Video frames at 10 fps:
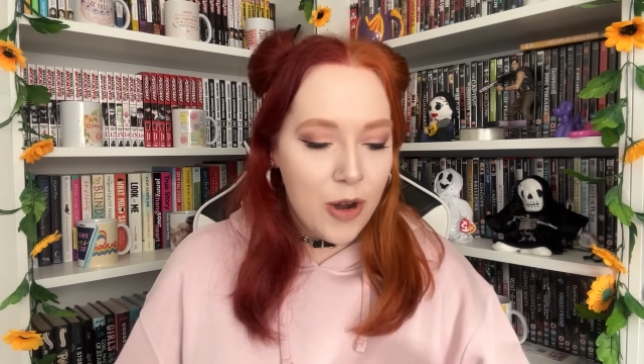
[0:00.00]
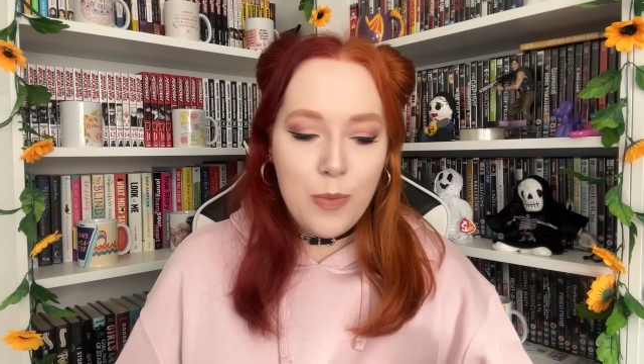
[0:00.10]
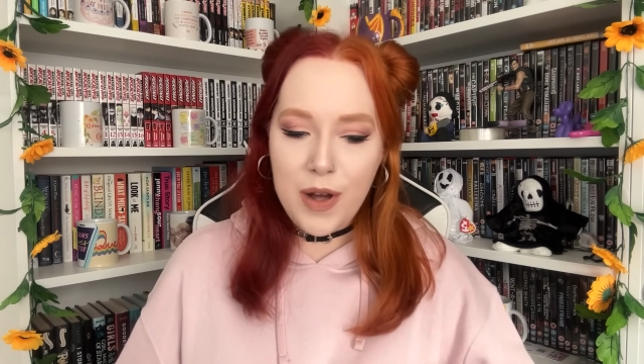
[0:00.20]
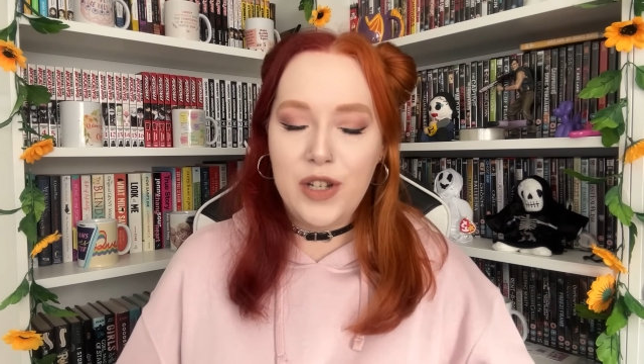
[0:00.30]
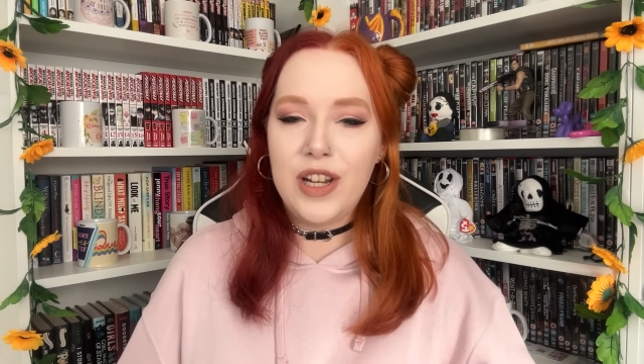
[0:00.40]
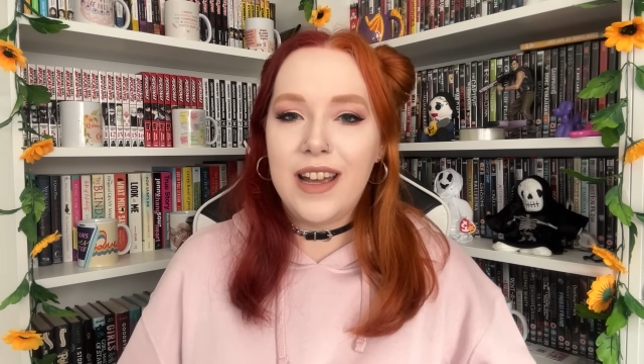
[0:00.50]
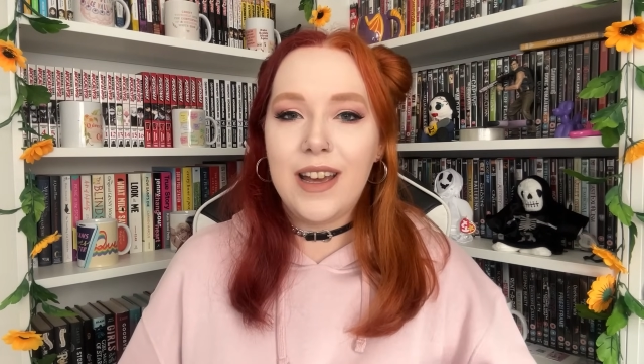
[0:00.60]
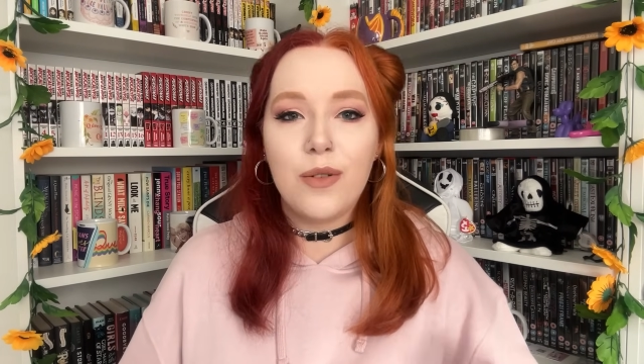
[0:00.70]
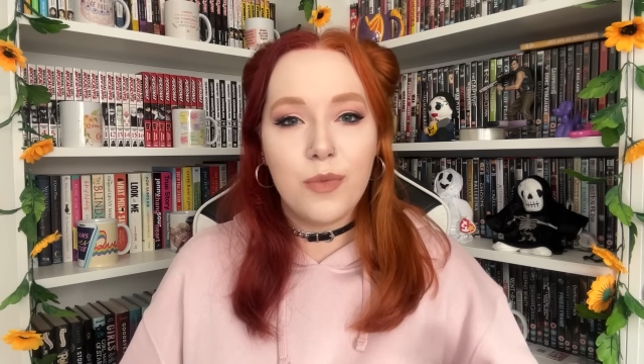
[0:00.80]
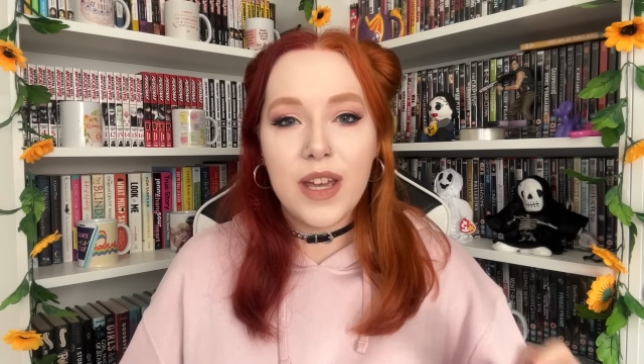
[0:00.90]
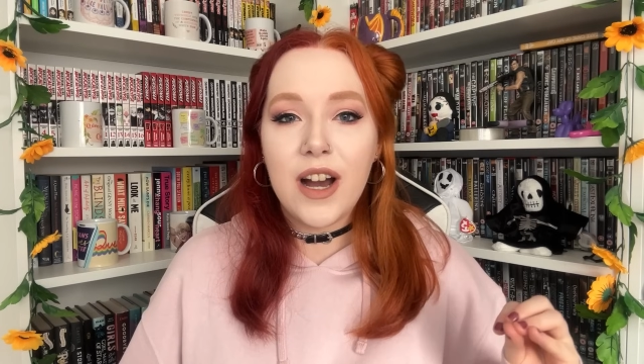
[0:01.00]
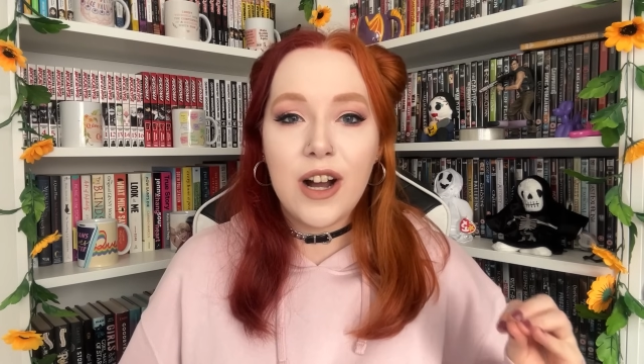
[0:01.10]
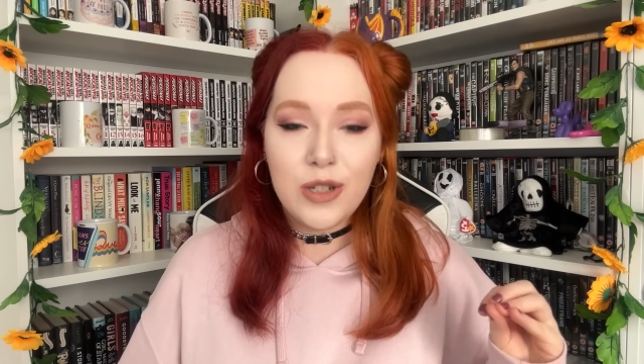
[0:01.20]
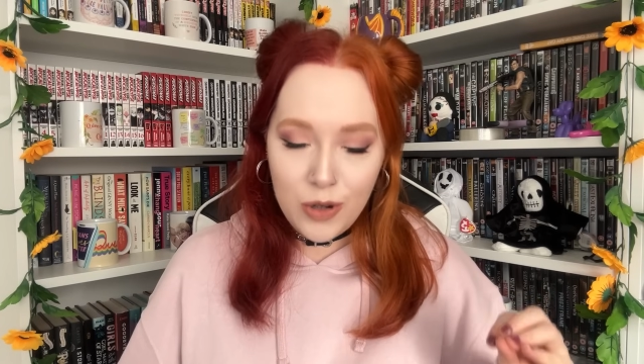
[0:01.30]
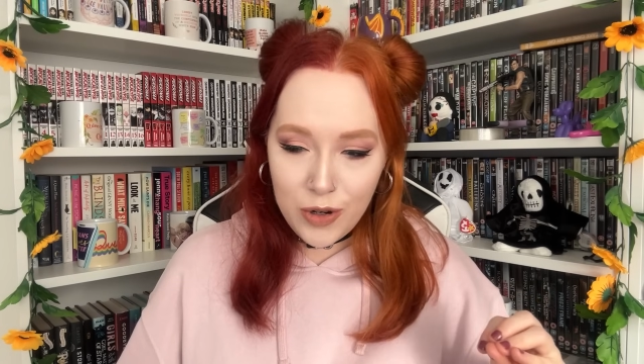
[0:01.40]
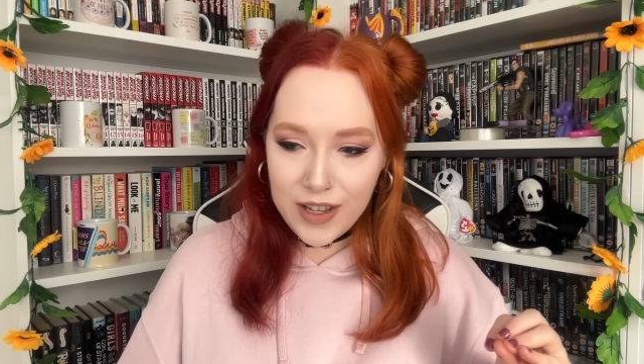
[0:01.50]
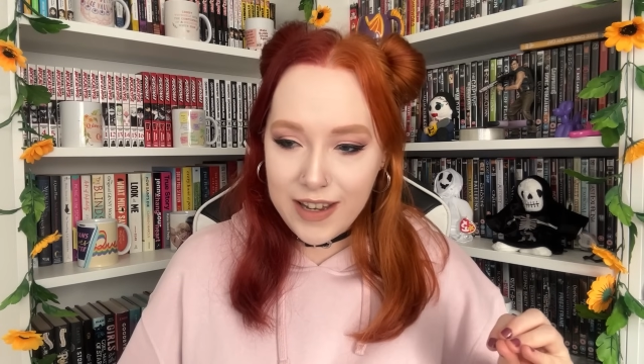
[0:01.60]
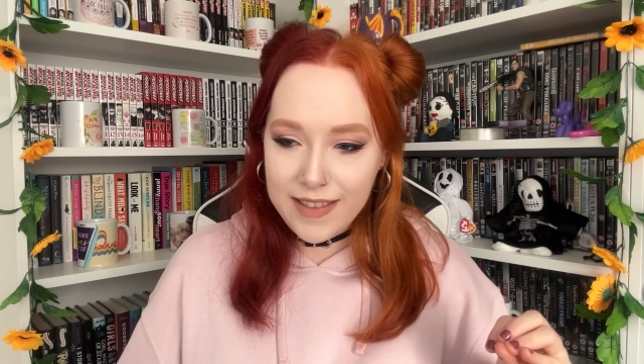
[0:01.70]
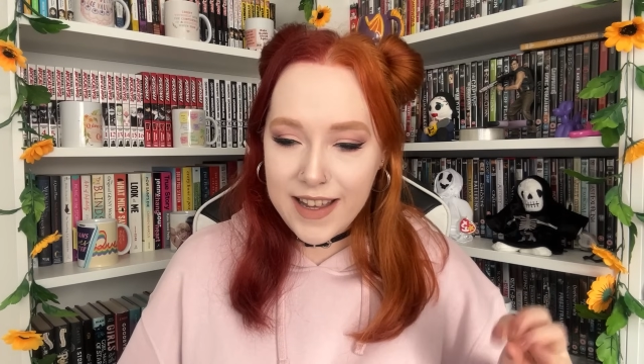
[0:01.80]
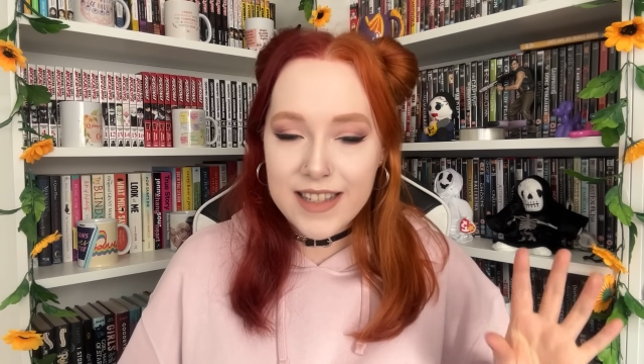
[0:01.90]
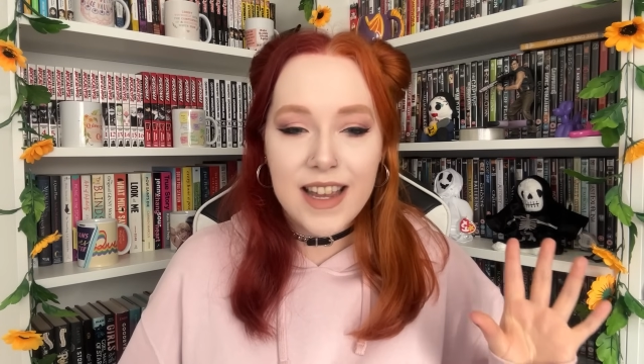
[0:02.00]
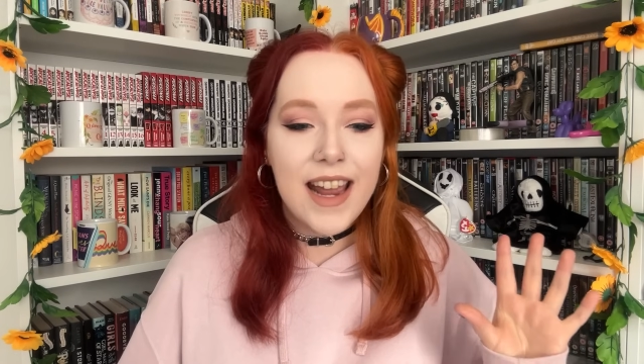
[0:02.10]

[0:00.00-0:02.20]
budget we are talking in this.